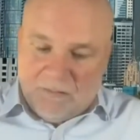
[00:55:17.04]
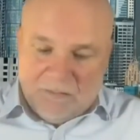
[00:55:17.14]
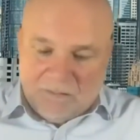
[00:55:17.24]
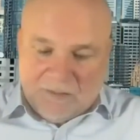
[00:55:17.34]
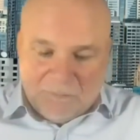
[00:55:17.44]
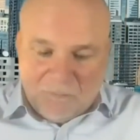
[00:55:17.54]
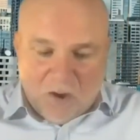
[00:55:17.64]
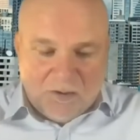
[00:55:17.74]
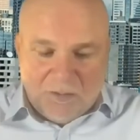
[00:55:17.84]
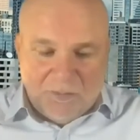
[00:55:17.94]
Some
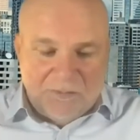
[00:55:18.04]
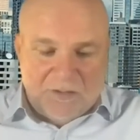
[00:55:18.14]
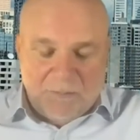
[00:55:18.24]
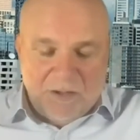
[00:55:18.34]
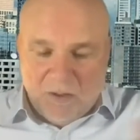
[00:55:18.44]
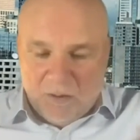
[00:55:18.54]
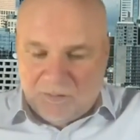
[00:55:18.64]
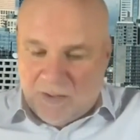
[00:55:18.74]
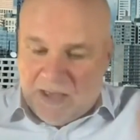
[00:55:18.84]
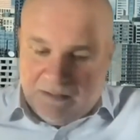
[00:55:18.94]
documents can be go
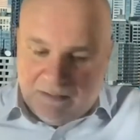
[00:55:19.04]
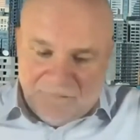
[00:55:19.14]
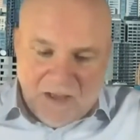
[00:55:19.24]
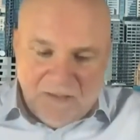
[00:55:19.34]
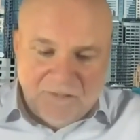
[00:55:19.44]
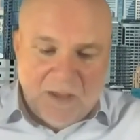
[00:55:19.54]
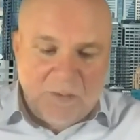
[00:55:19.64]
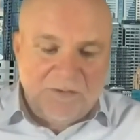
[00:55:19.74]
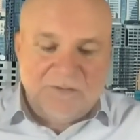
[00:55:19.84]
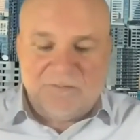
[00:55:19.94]
into 85
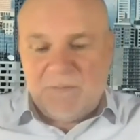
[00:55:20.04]
languages,